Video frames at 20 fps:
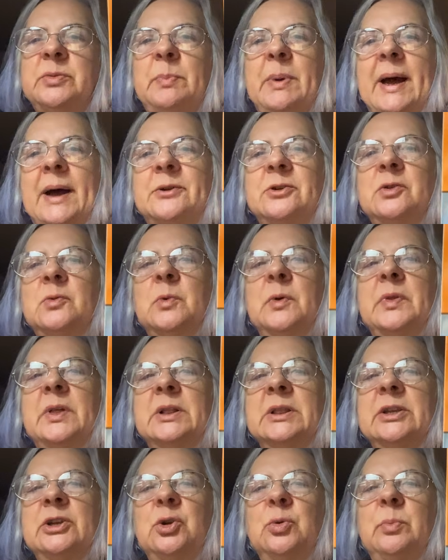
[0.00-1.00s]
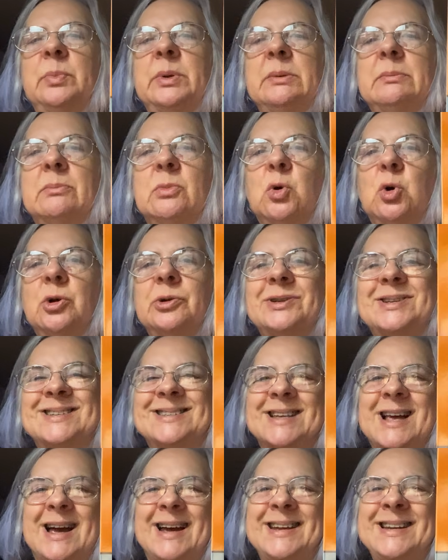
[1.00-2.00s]
pattern with a little bit more
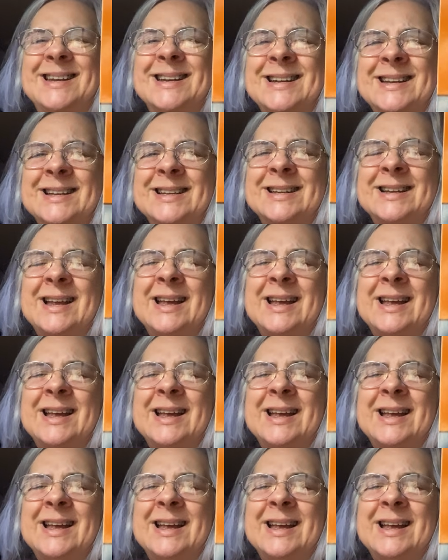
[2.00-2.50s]
design in it.